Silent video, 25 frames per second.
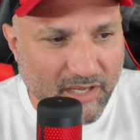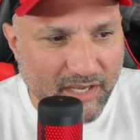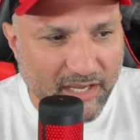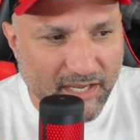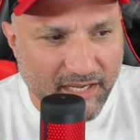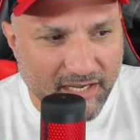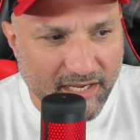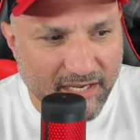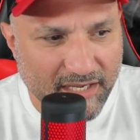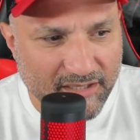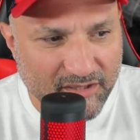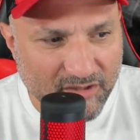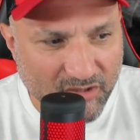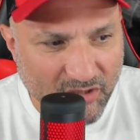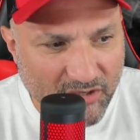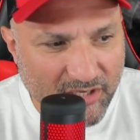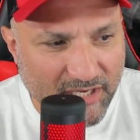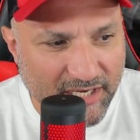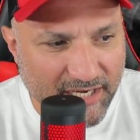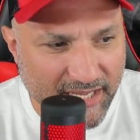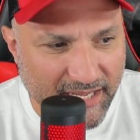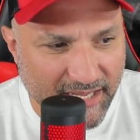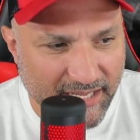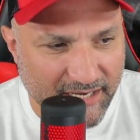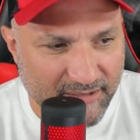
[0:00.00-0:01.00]
And
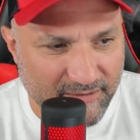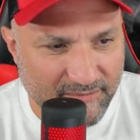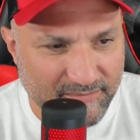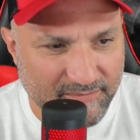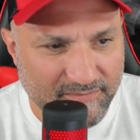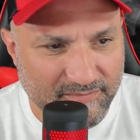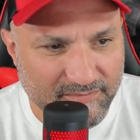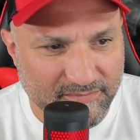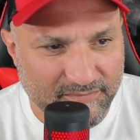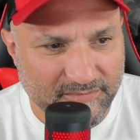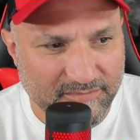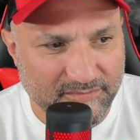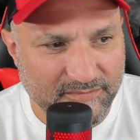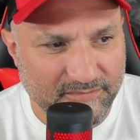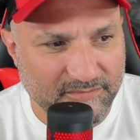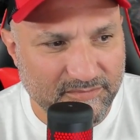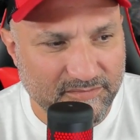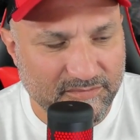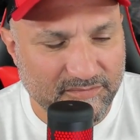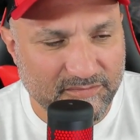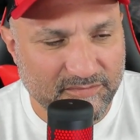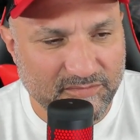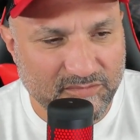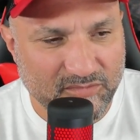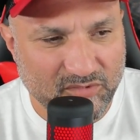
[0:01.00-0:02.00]
looking at them,
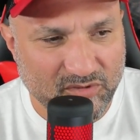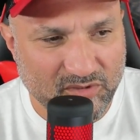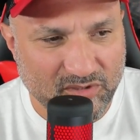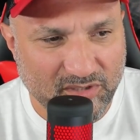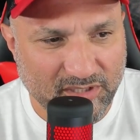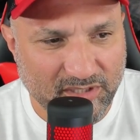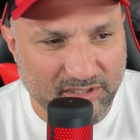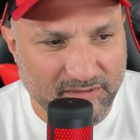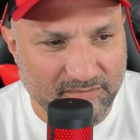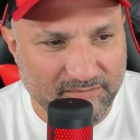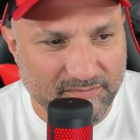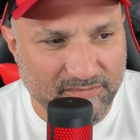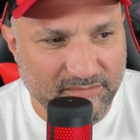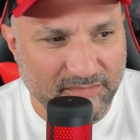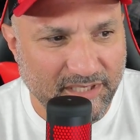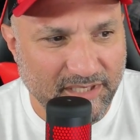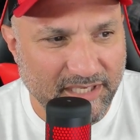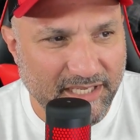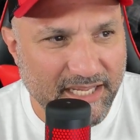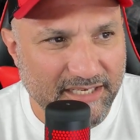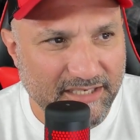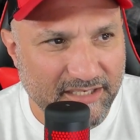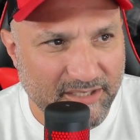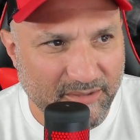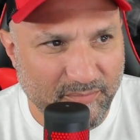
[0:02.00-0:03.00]

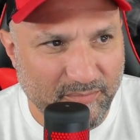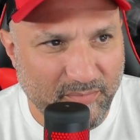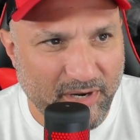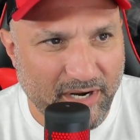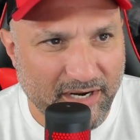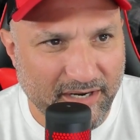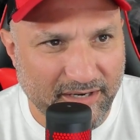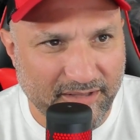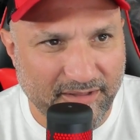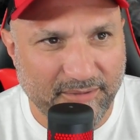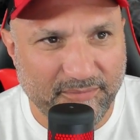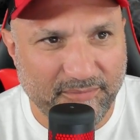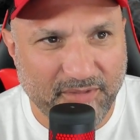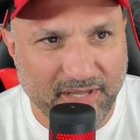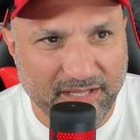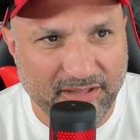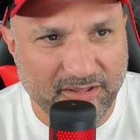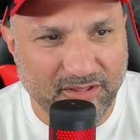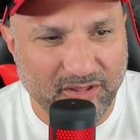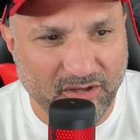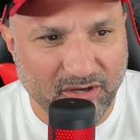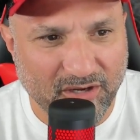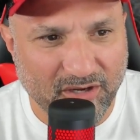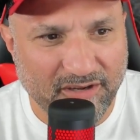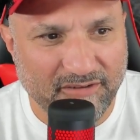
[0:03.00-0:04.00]
again, comparing them, they
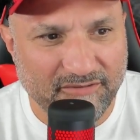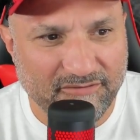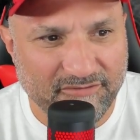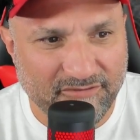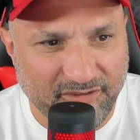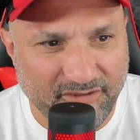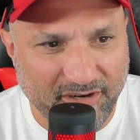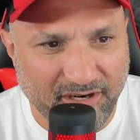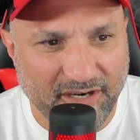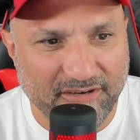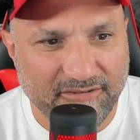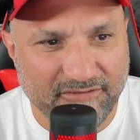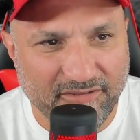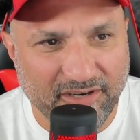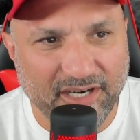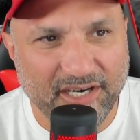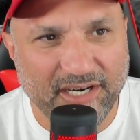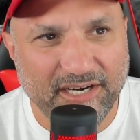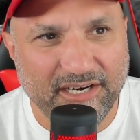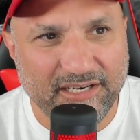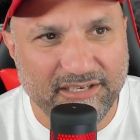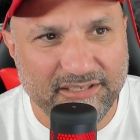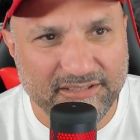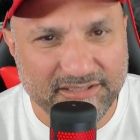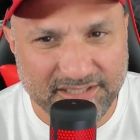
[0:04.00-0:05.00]
look very,
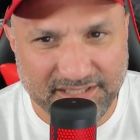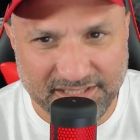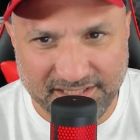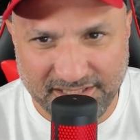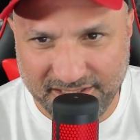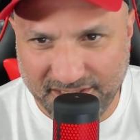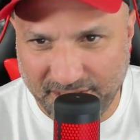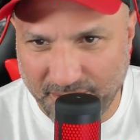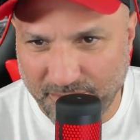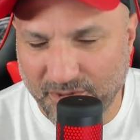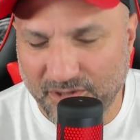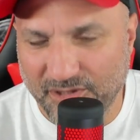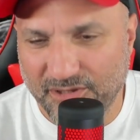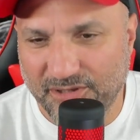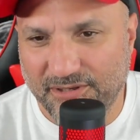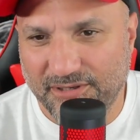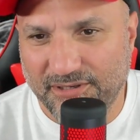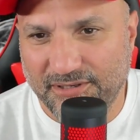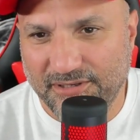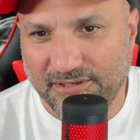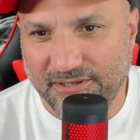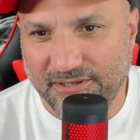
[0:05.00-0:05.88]
very similar.